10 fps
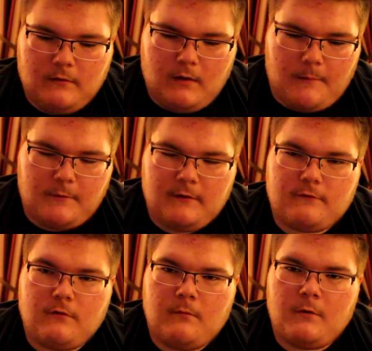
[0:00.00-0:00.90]
Upgraded
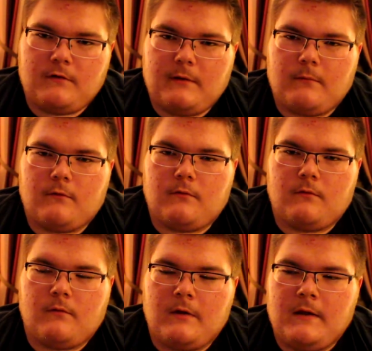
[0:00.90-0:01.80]
slow-mo, it's able to
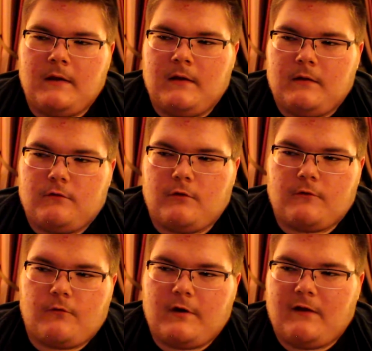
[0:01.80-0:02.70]
do
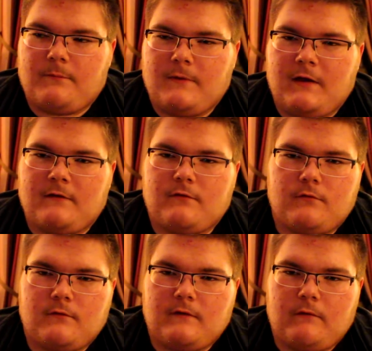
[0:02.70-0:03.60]
240 FPS,
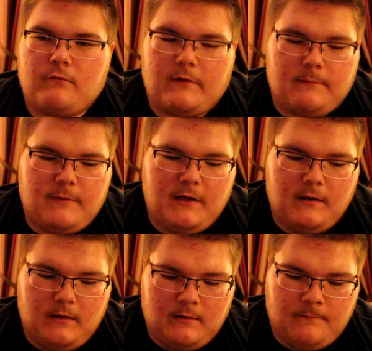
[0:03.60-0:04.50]

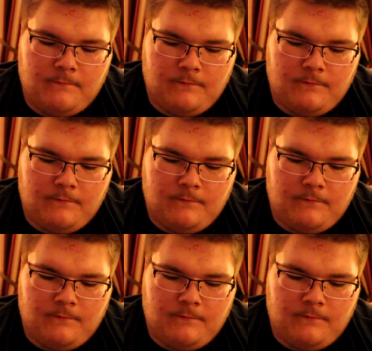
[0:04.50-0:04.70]
720p.